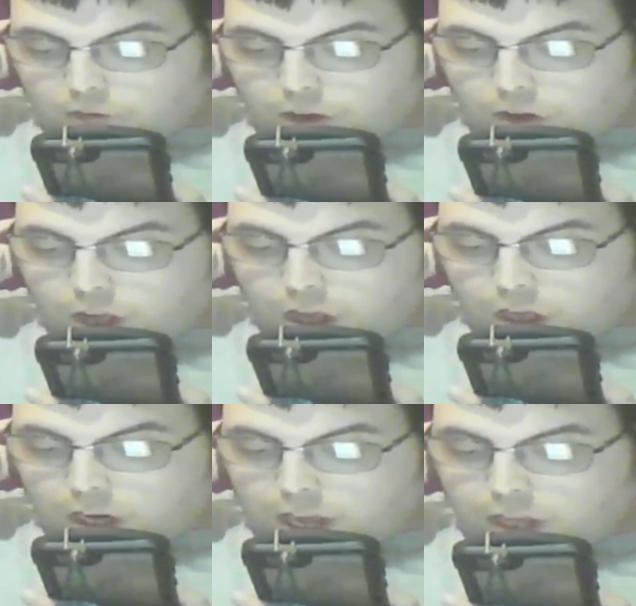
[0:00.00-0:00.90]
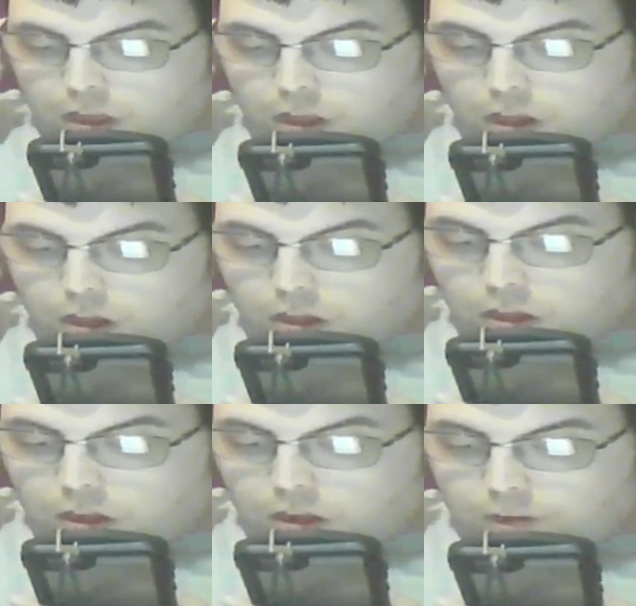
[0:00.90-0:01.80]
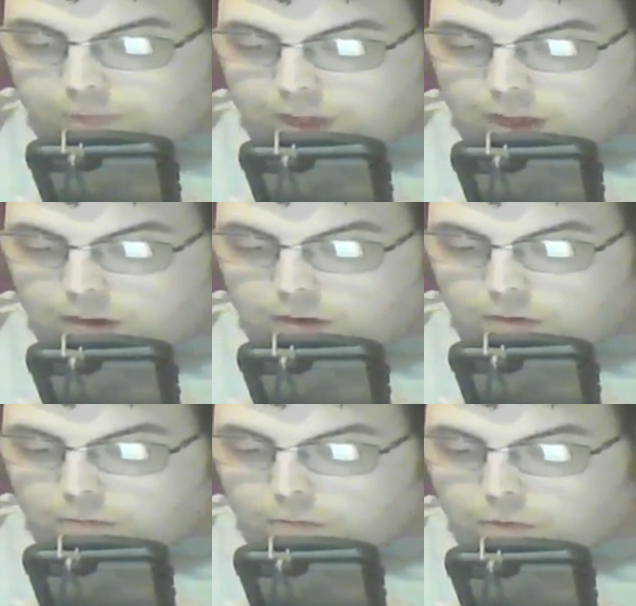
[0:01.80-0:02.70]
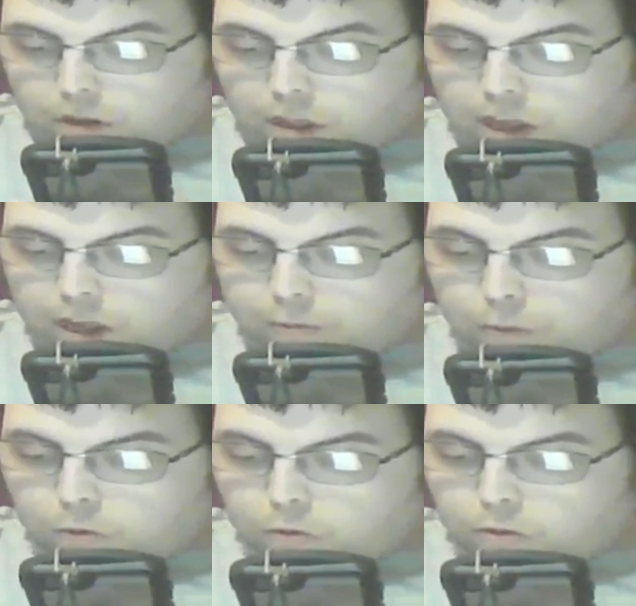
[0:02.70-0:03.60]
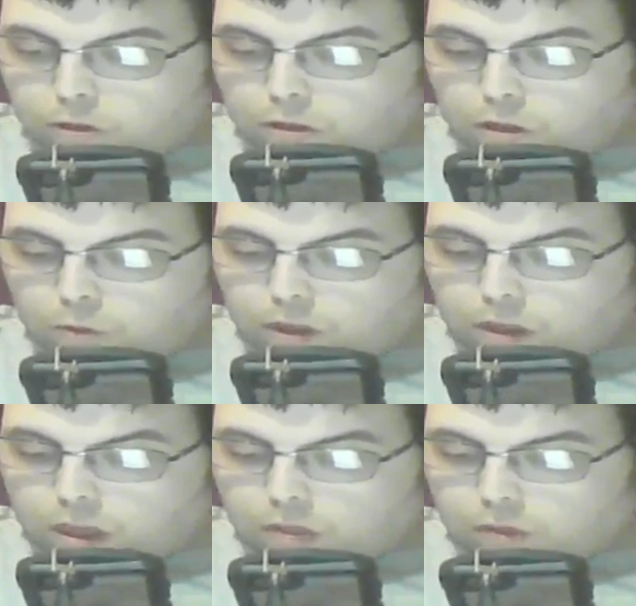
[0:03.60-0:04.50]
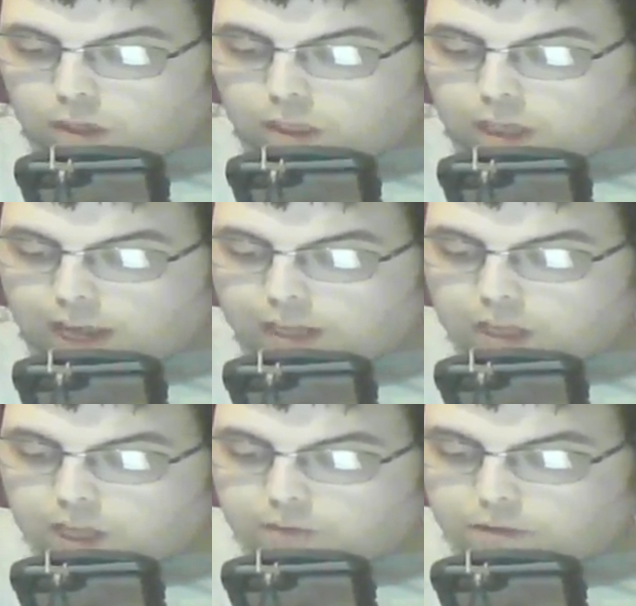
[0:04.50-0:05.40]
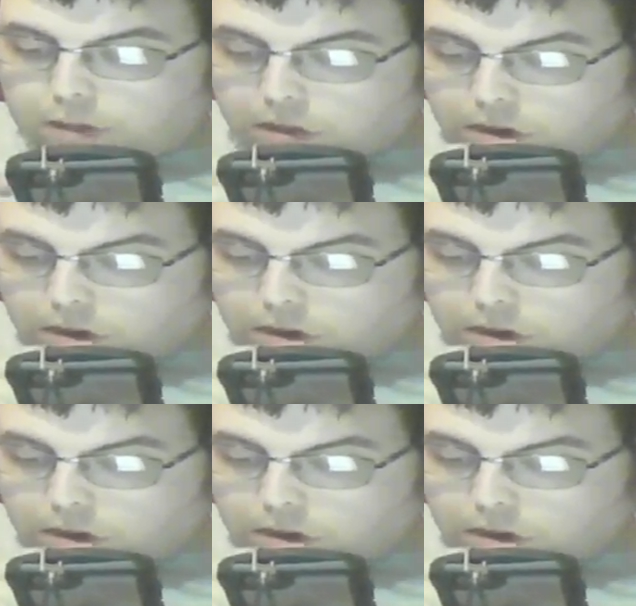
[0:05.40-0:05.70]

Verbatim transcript: a few years later and was able to assist the detectives,